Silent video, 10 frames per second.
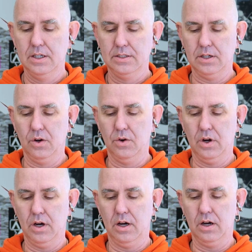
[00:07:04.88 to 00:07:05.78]

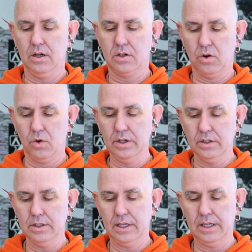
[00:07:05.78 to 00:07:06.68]
So a
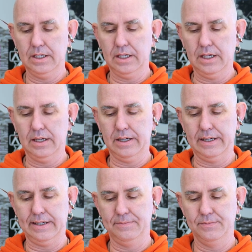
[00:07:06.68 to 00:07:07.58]
coil,
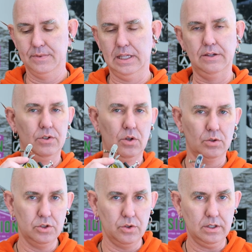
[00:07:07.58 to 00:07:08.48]
if you know
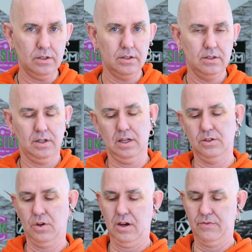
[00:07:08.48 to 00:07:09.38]
what you're doing
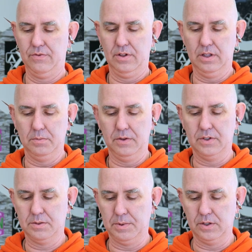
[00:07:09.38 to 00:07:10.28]
and you have a little bit of
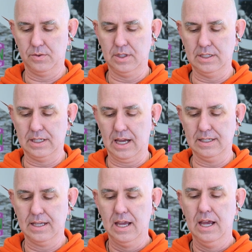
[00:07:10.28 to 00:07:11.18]
experience with these
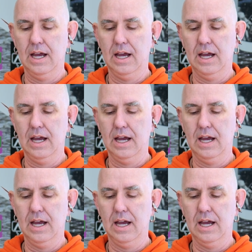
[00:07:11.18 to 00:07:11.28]
guys,